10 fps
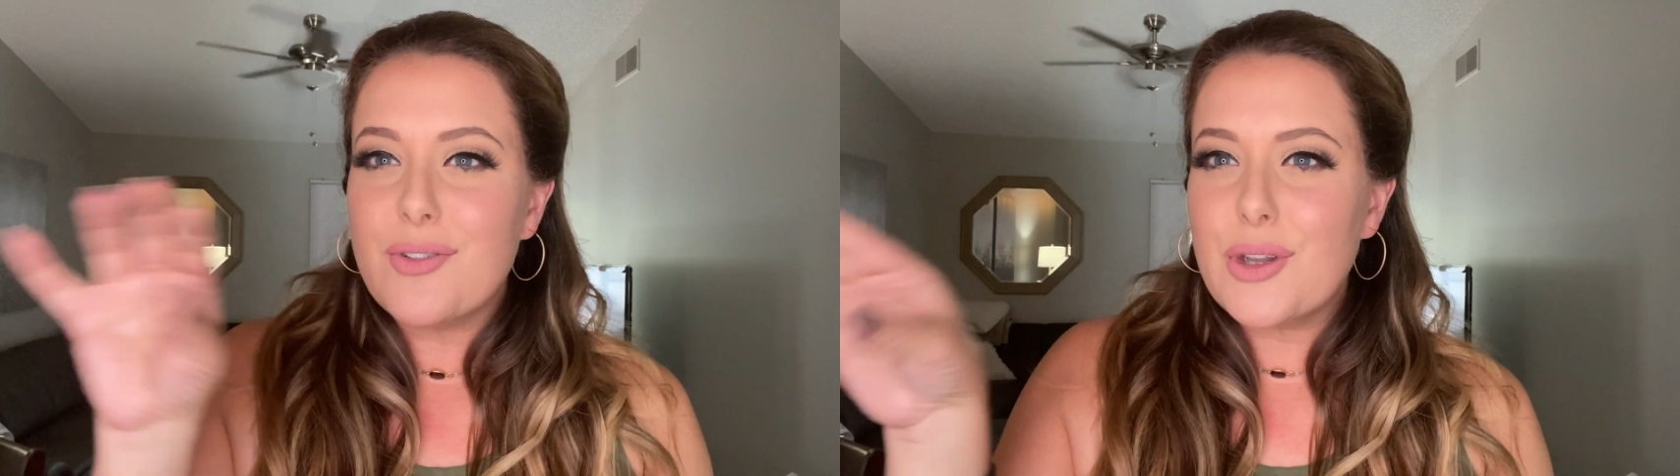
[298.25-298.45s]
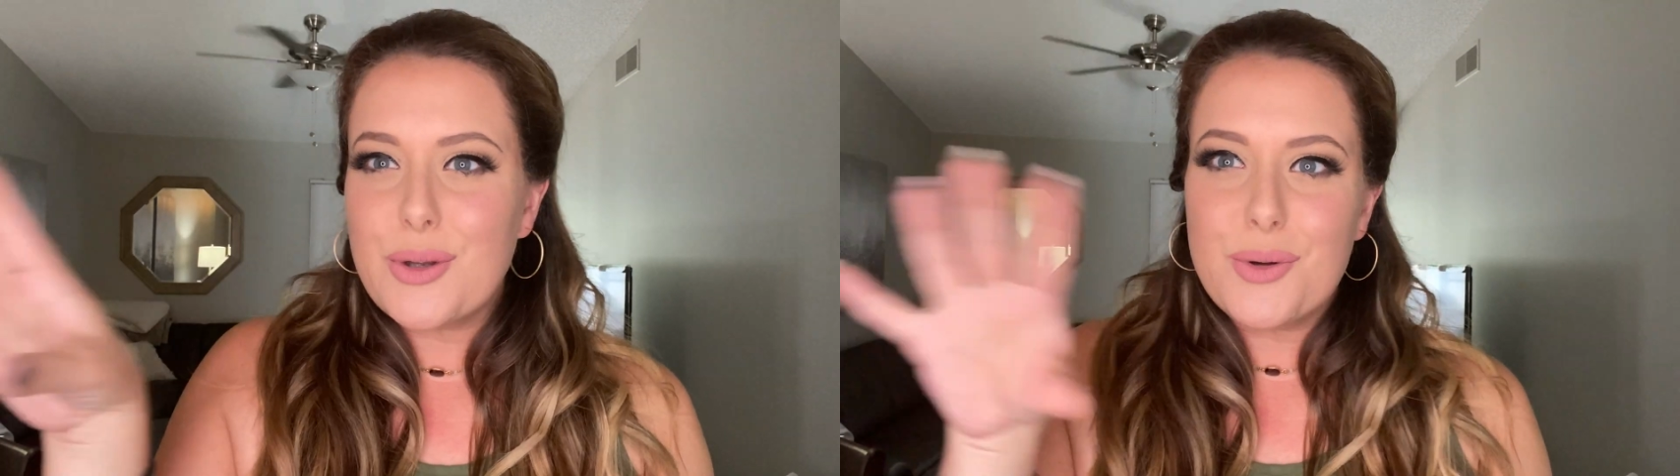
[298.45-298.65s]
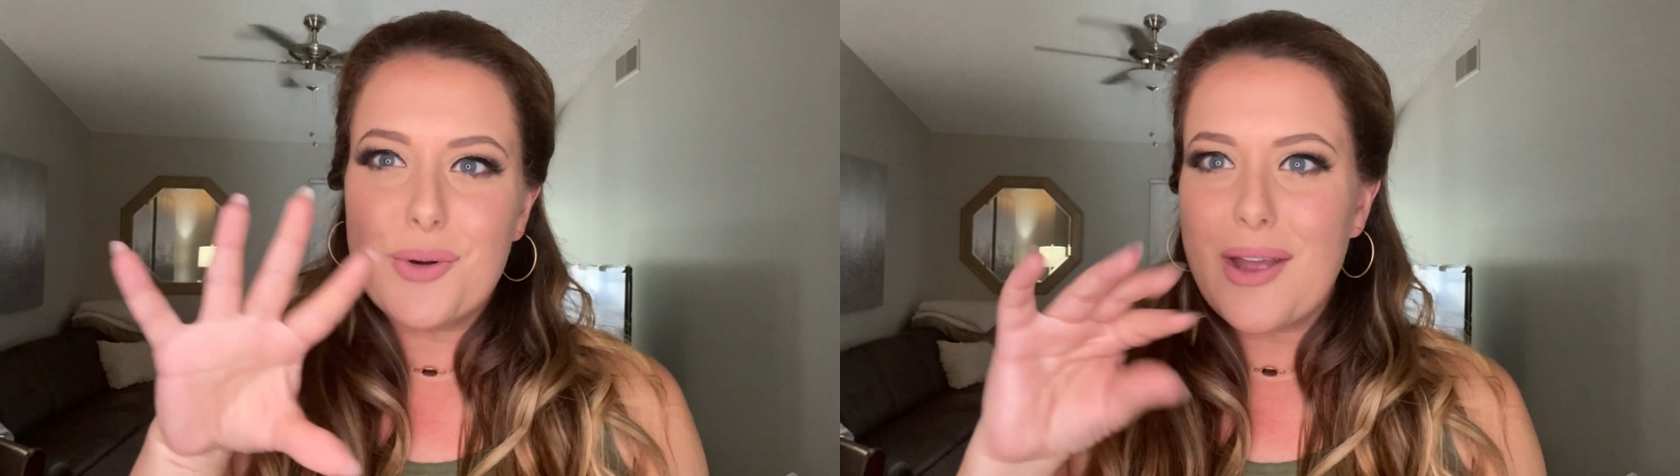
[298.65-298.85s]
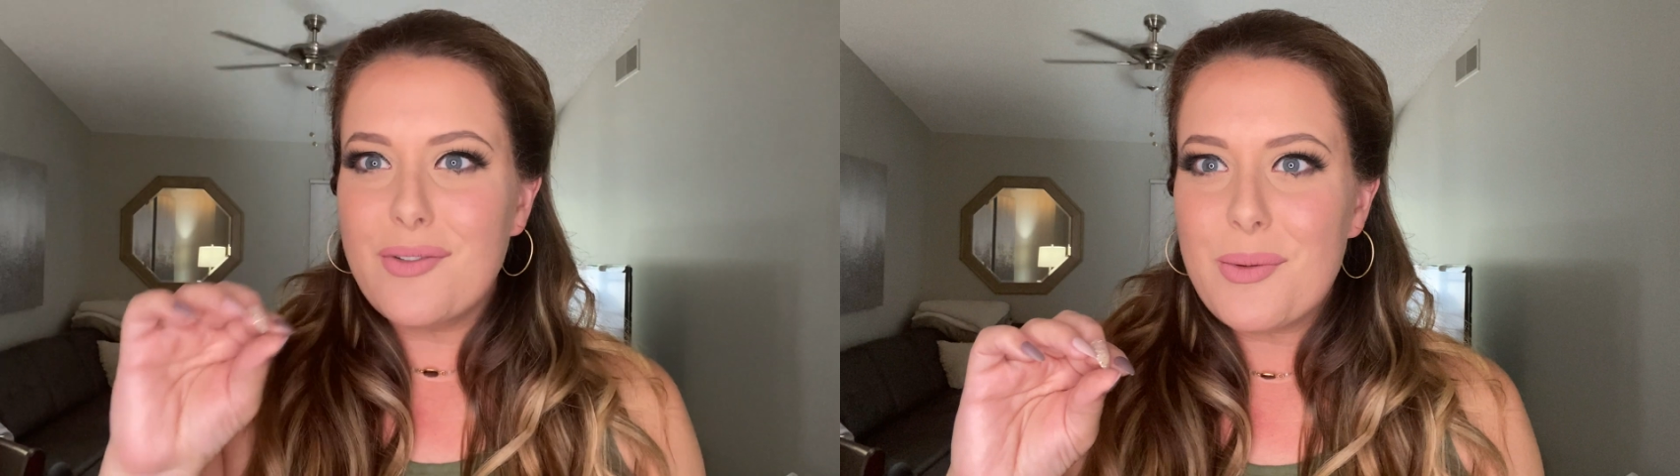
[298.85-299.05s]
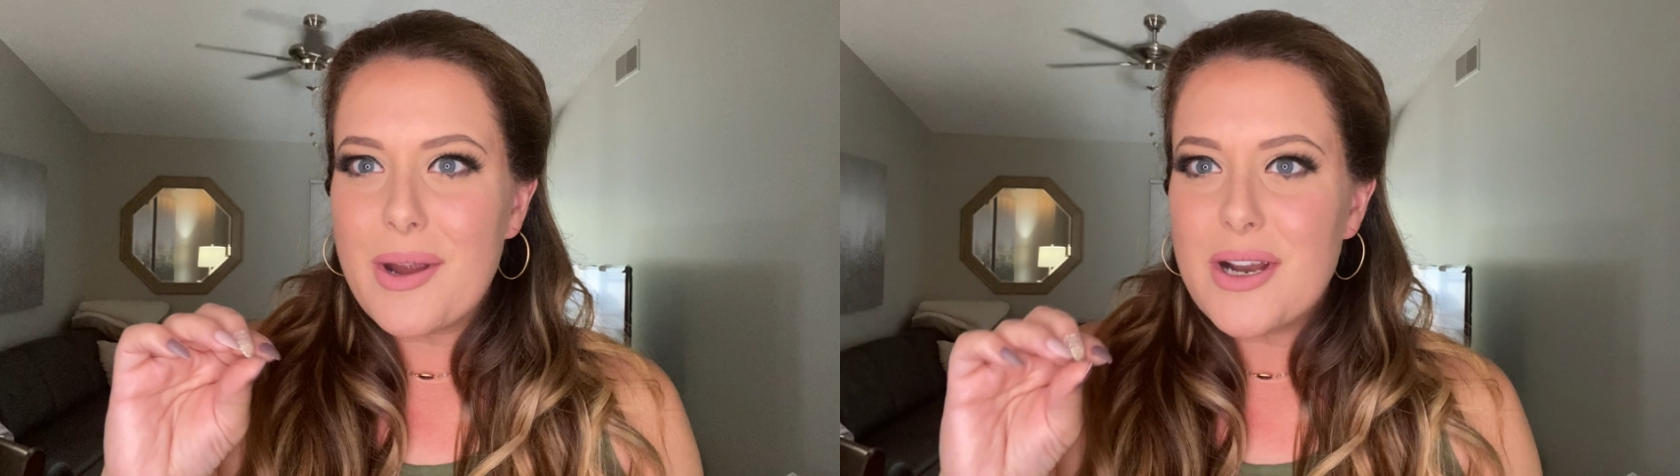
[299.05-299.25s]
glue
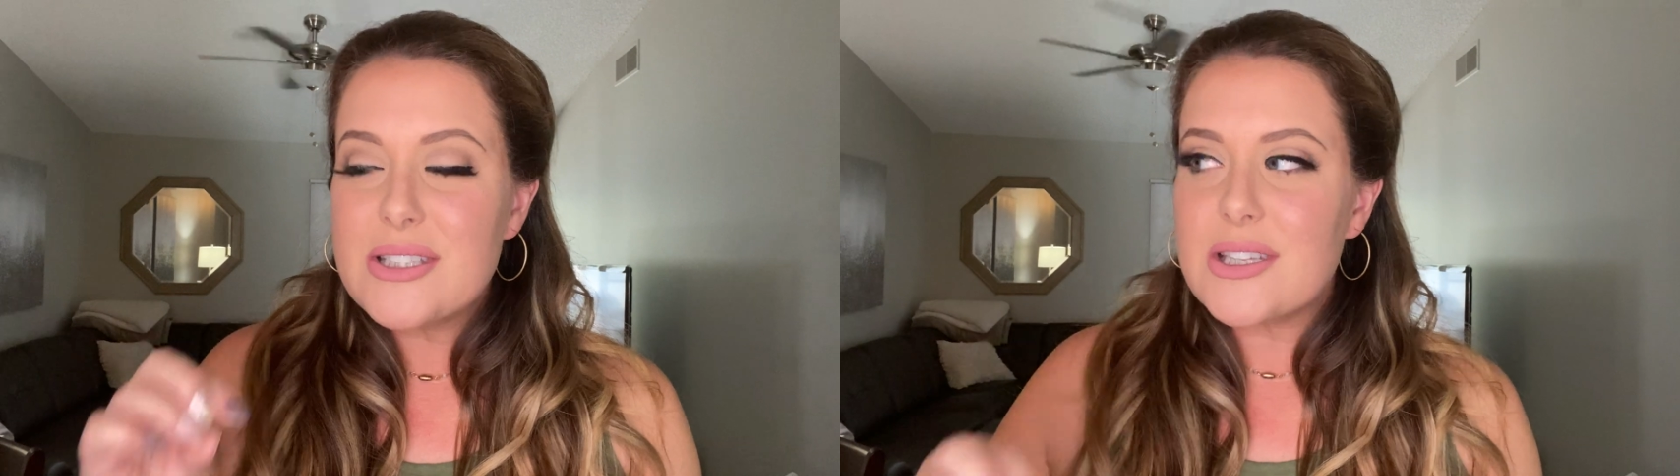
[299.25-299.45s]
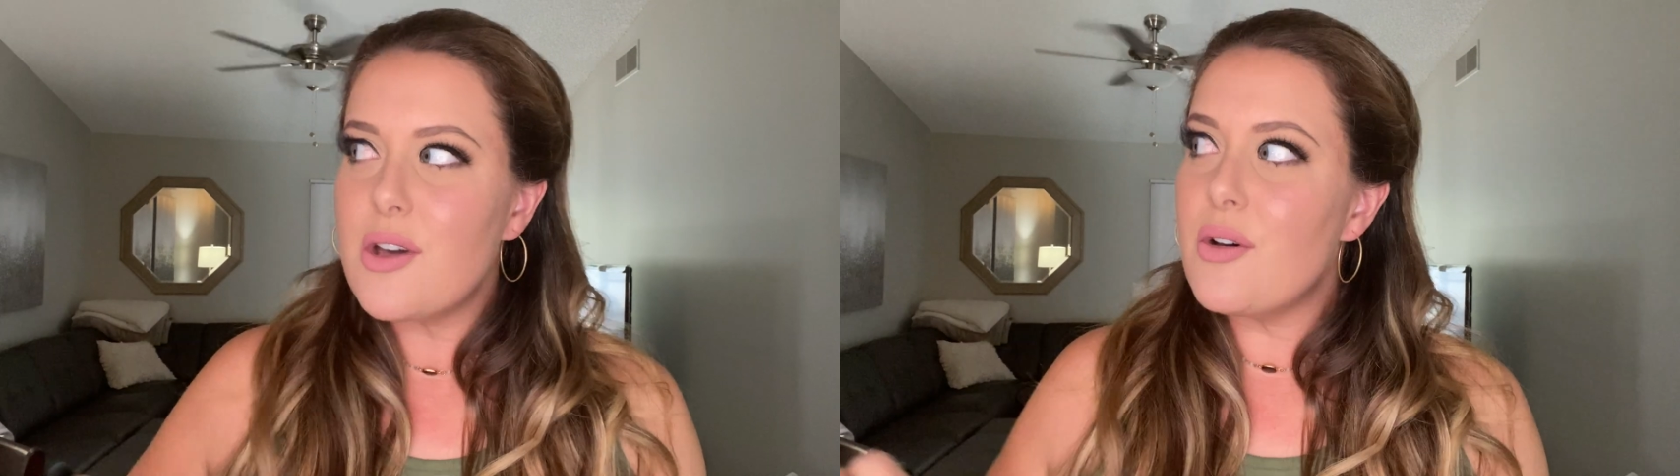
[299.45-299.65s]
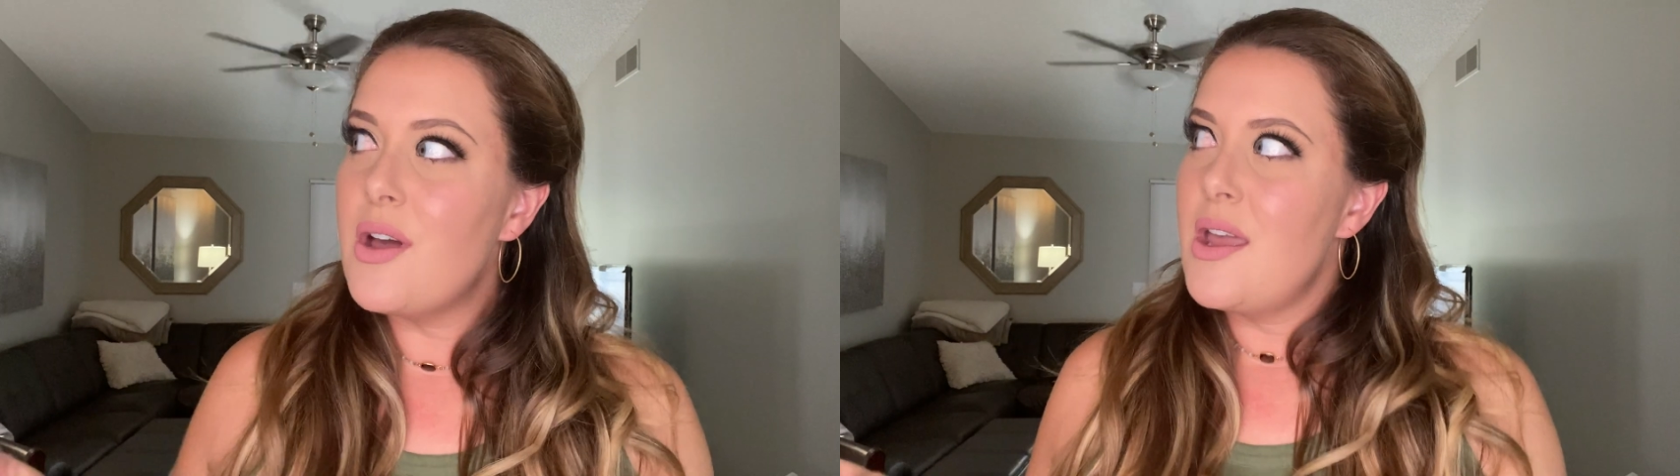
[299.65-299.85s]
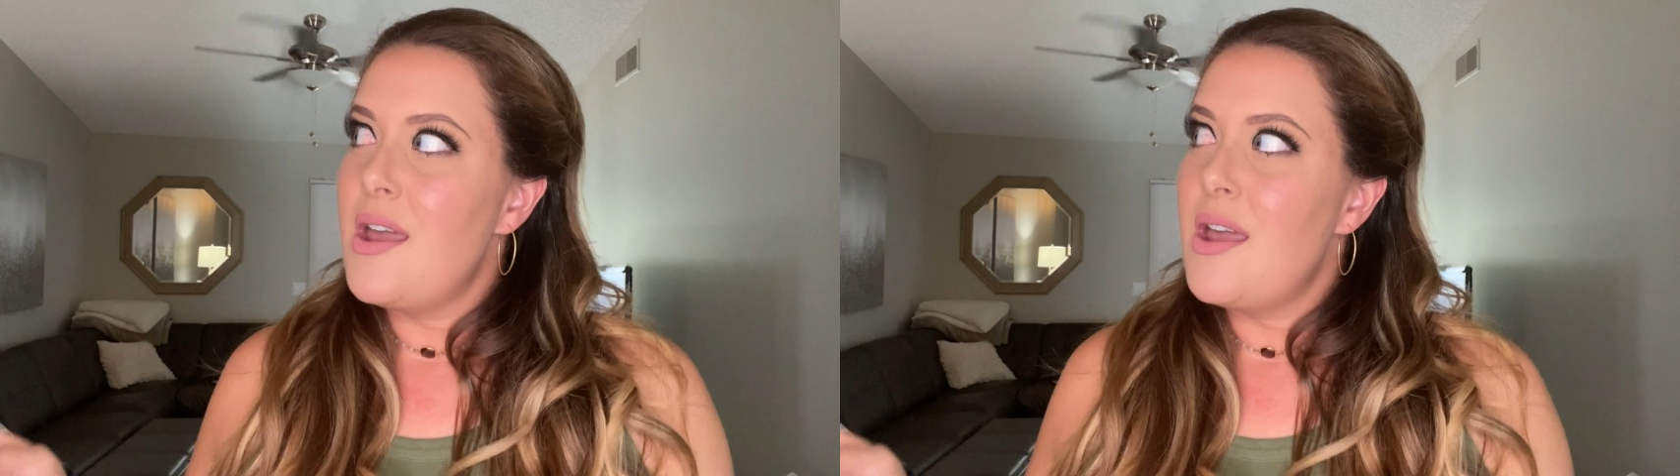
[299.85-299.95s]
everywhere, so